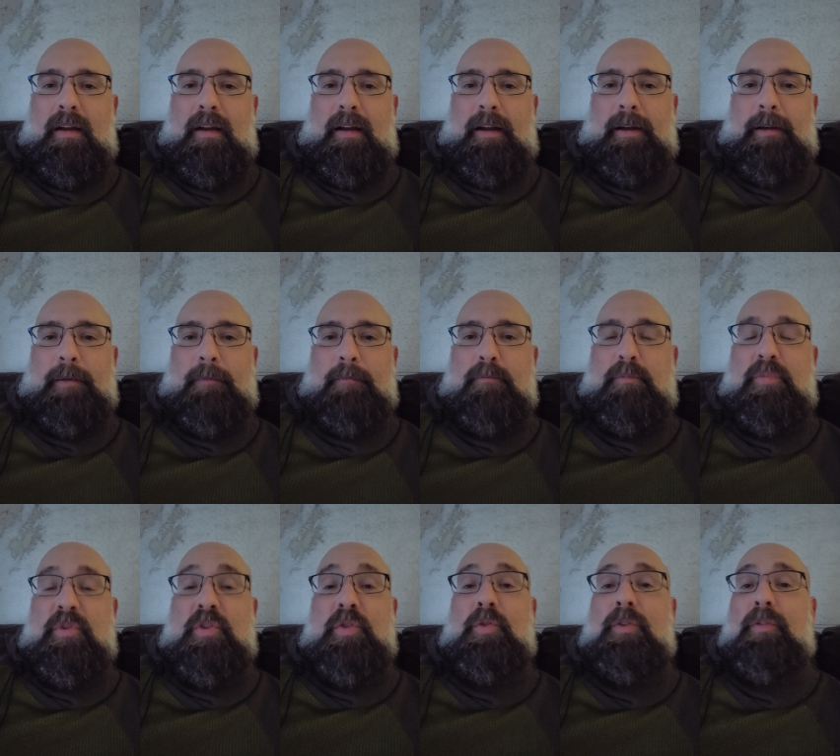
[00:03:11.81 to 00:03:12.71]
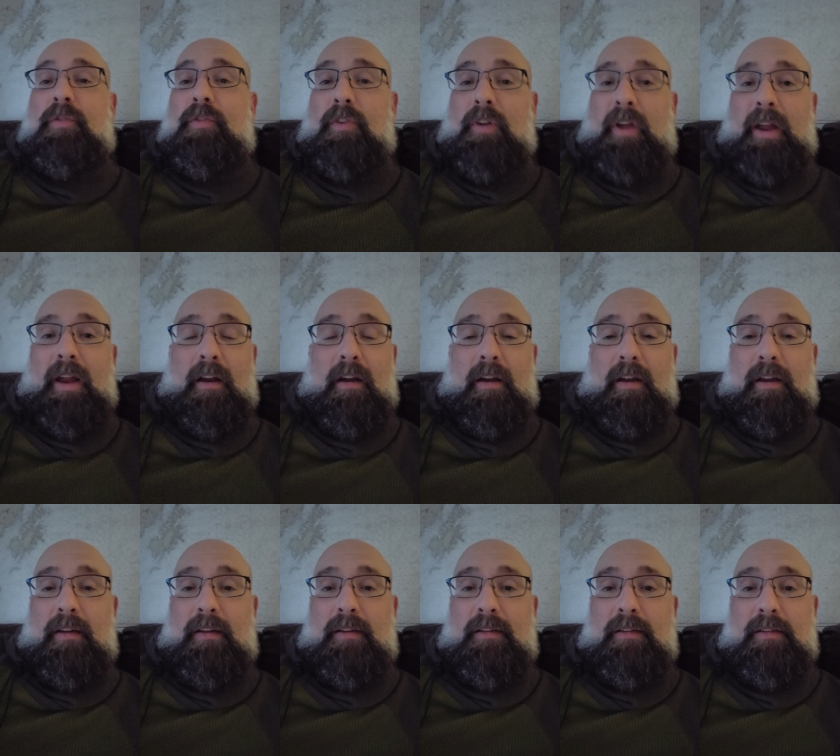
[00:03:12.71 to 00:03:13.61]
Uh, beautiful
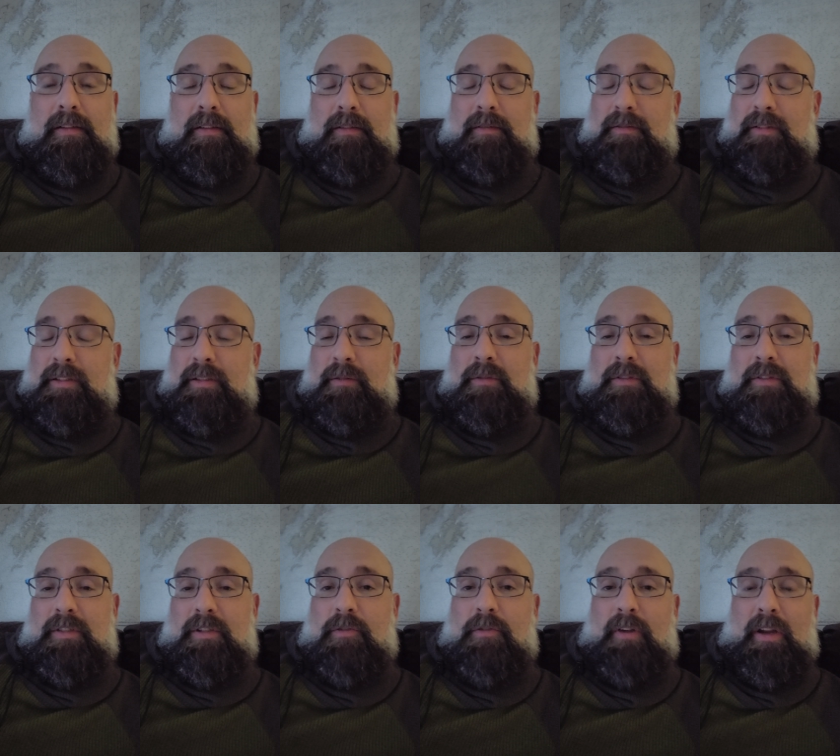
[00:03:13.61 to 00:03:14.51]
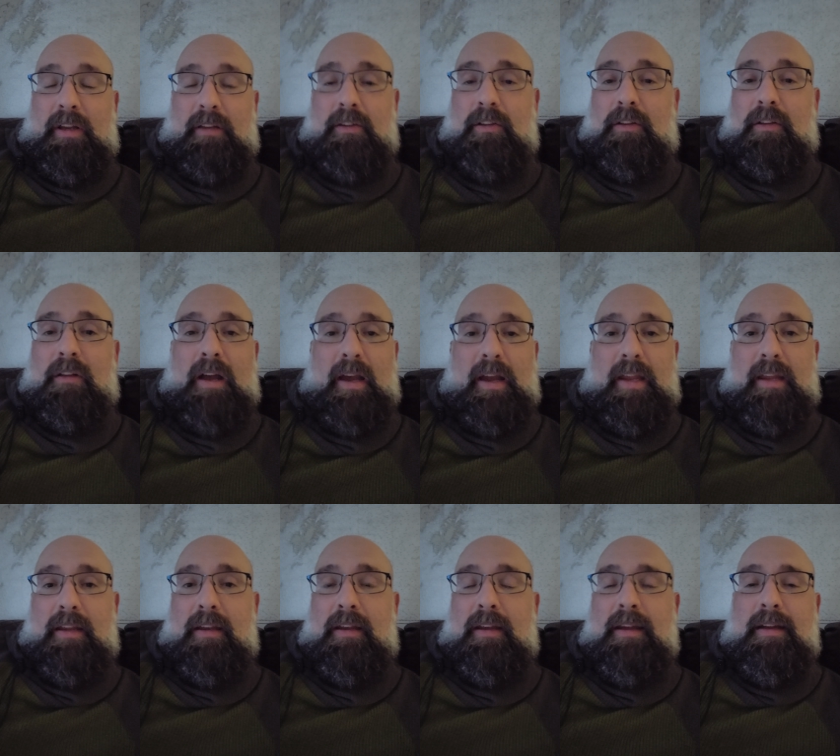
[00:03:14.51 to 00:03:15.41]
area. It, it, was a great little
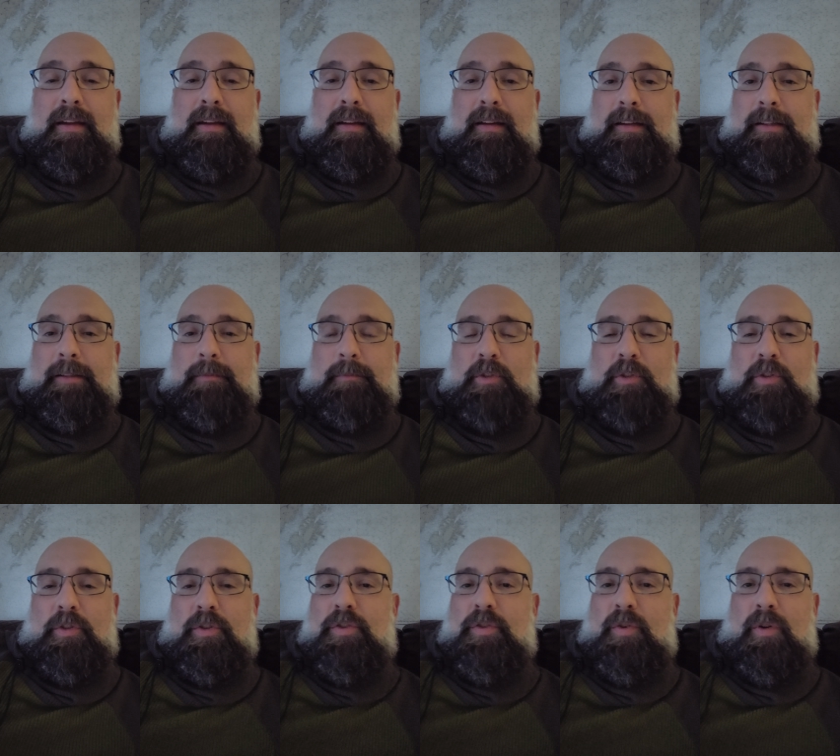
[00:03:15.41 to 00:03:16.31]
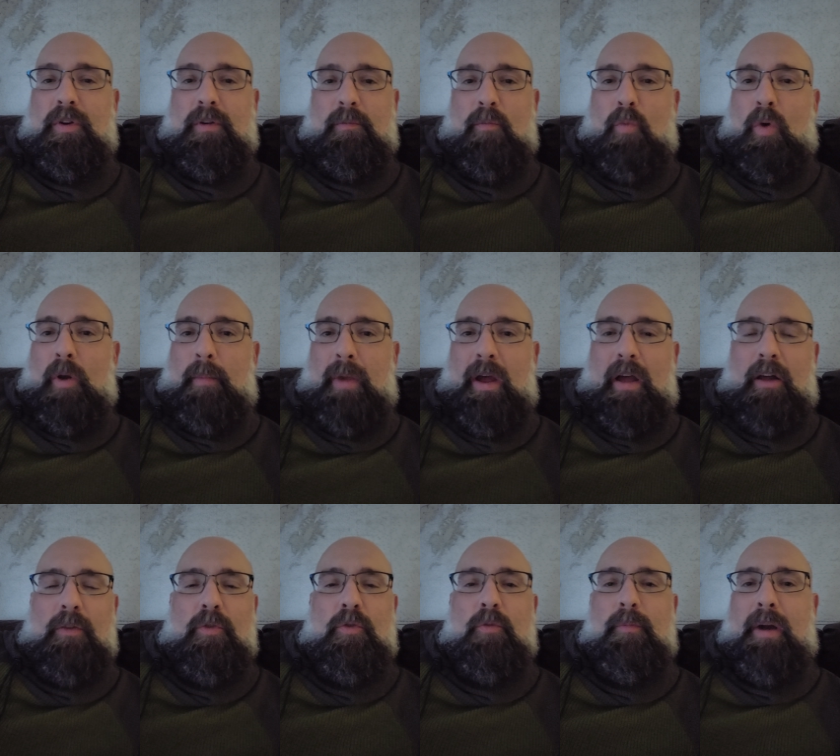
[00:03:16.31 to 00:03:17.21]
hike, um, little short one
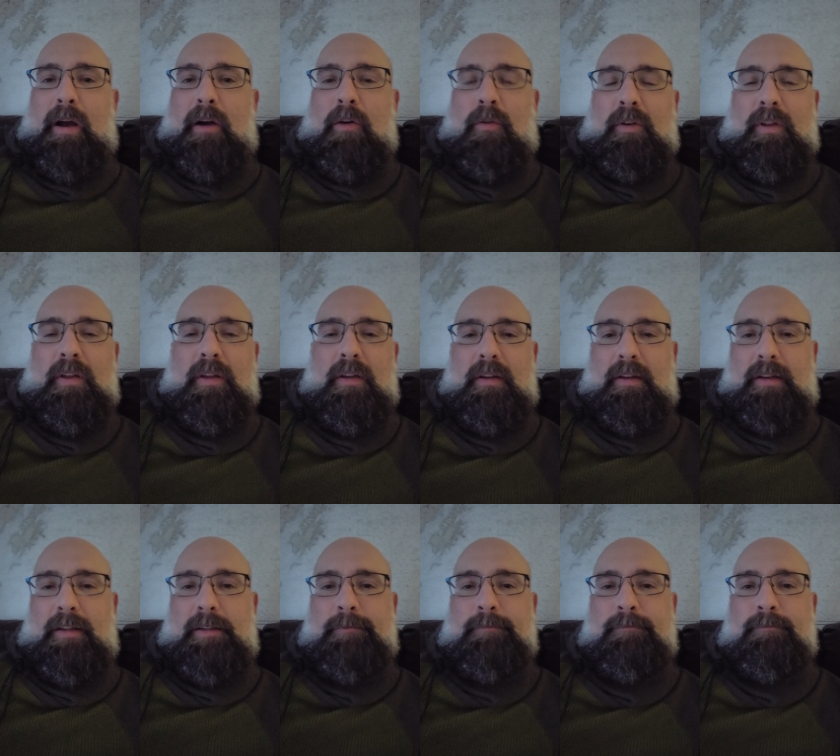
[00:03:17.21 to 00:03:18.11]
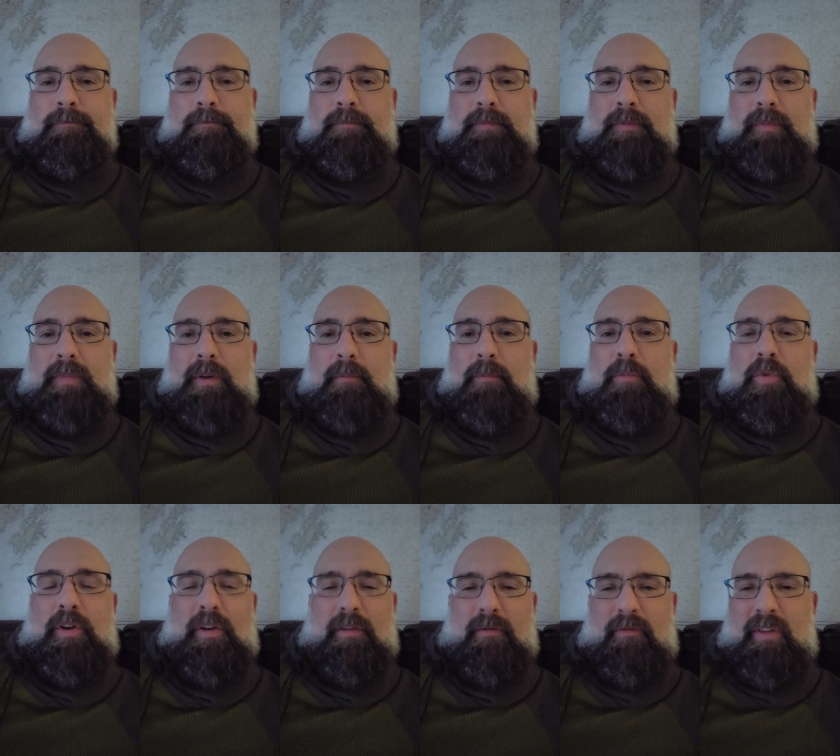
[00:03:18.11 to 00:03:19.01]
mile loop out. Um,
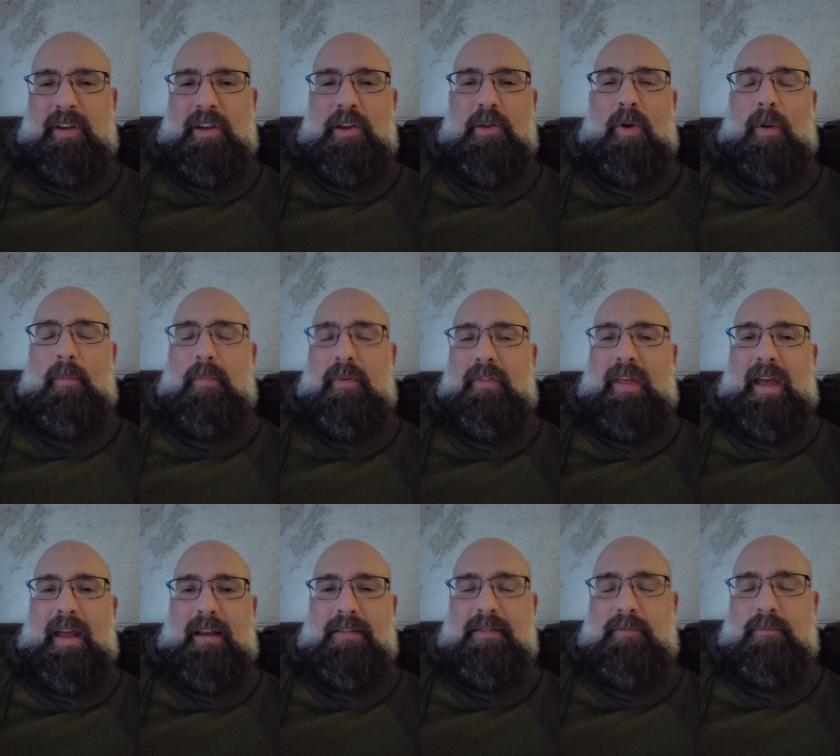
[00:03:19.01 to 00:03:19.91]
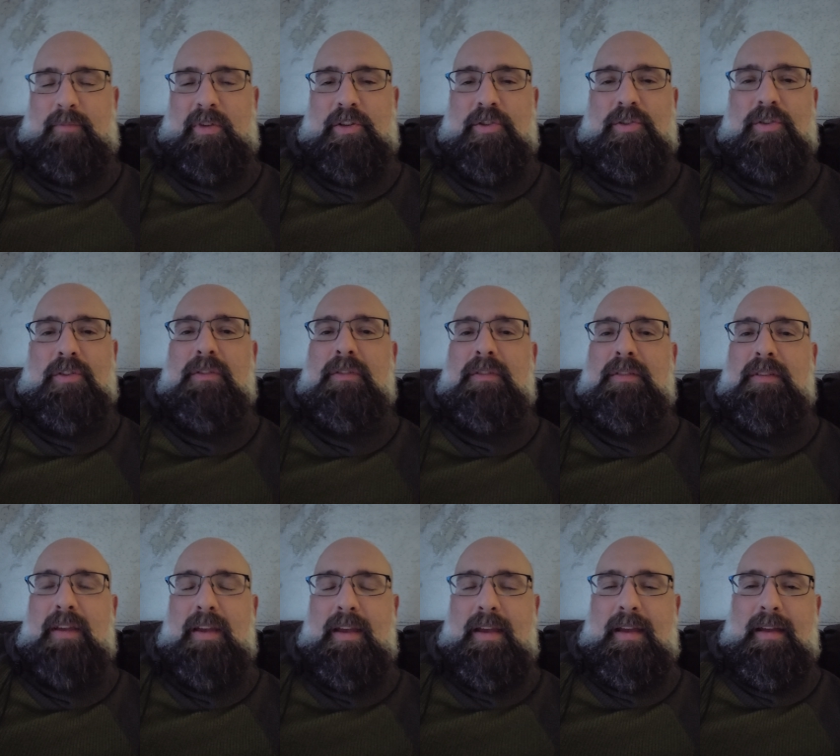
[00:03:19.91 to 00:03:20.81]
put a video up of that, some
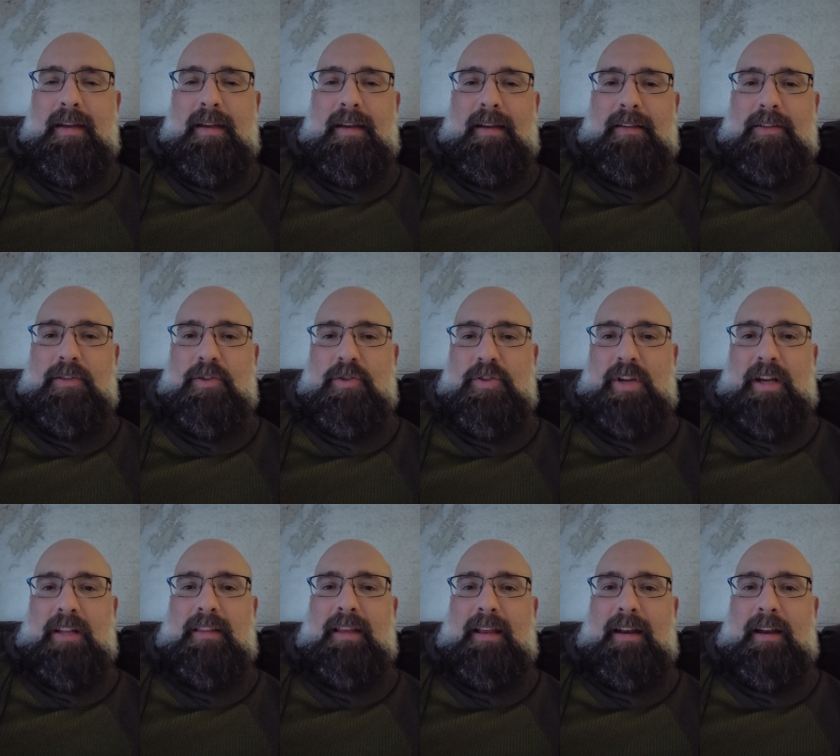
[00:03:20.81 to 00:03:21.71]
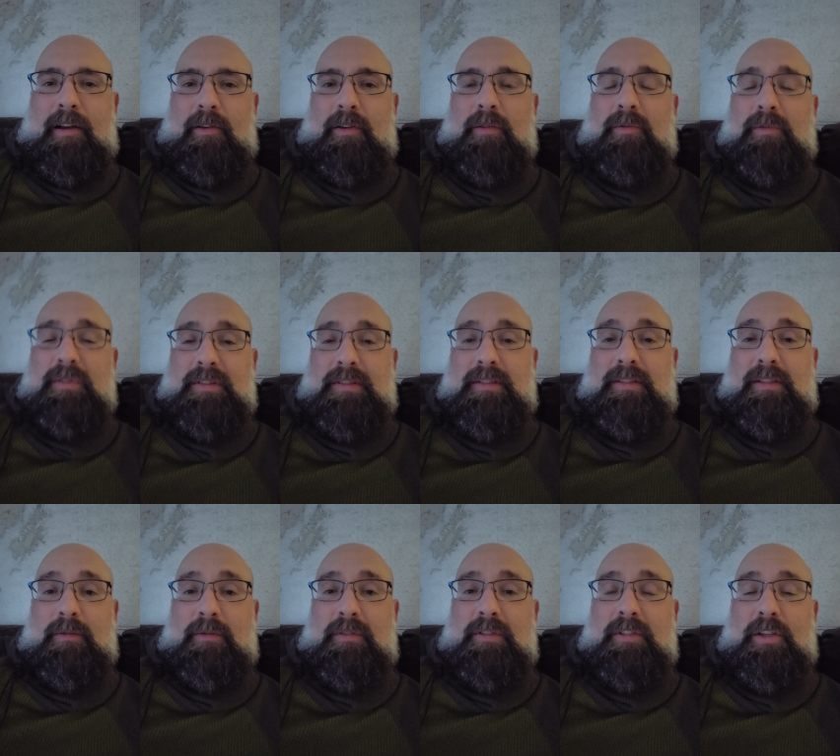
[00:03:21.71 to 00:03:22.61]
pictures. Uh, so check that out. It was
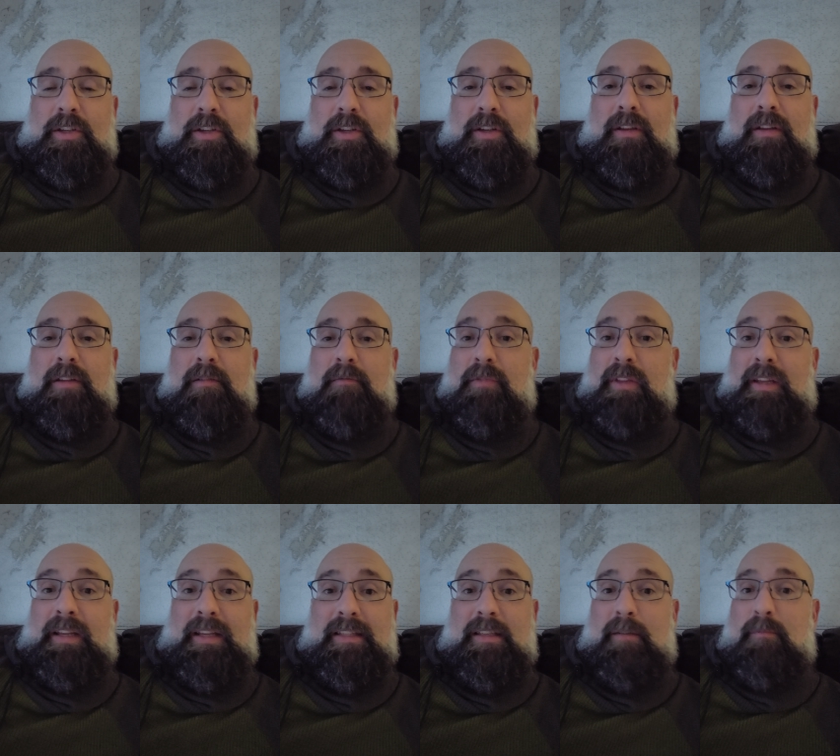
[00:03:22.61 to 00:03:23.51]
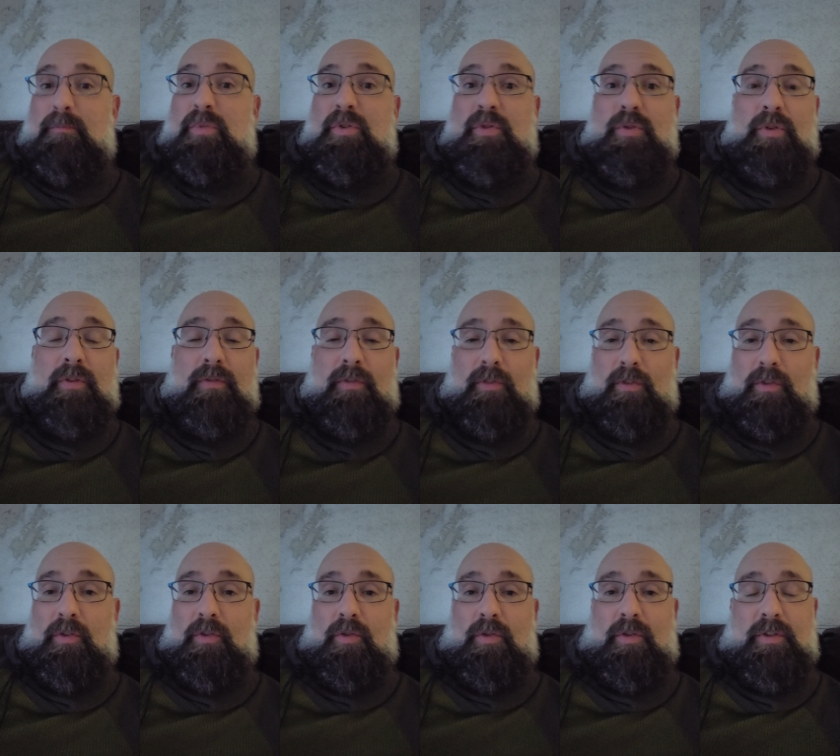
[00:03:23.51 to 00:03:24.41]
it was a good, like I said,
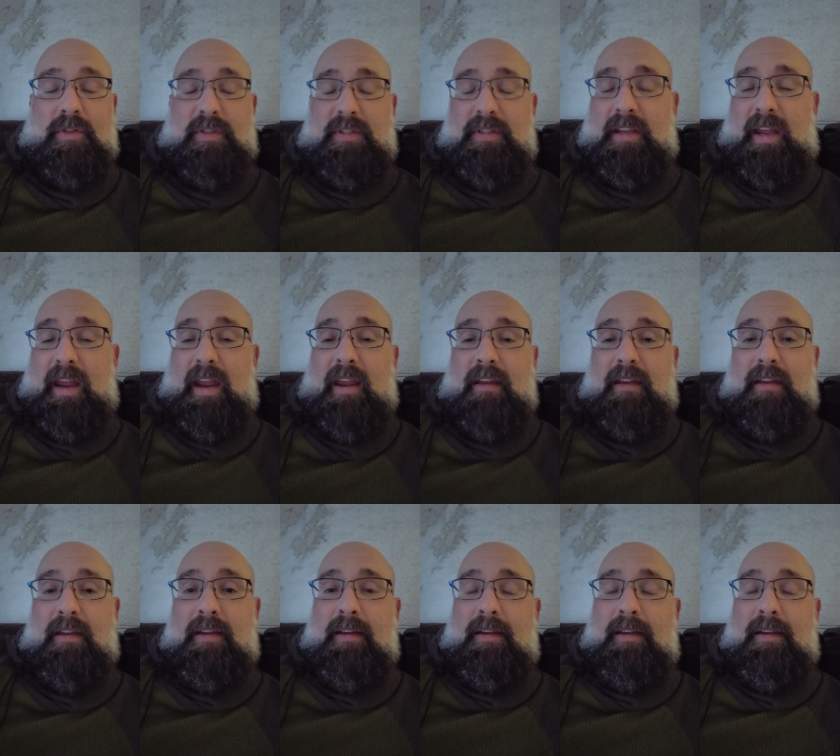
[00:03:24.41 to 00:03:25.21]
beautiful, gorgeous day.